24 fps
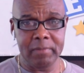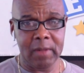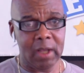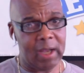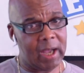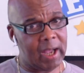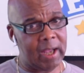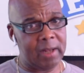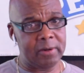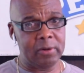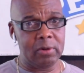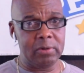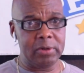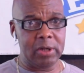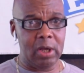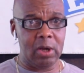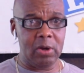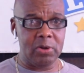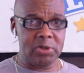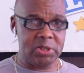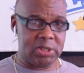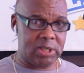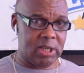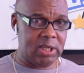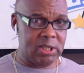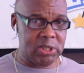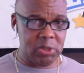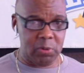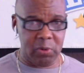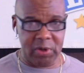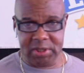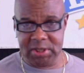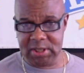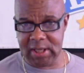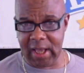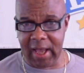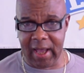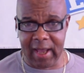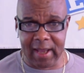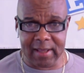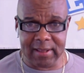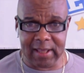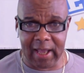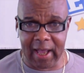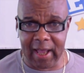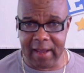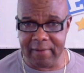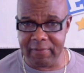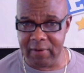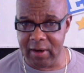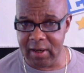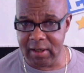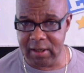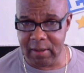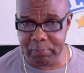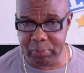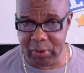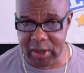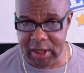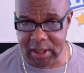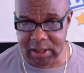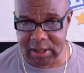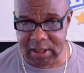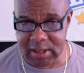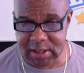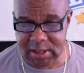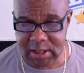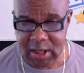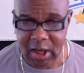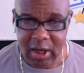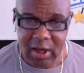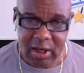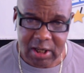I don't know, C-Swiss Skydiver and the Preakness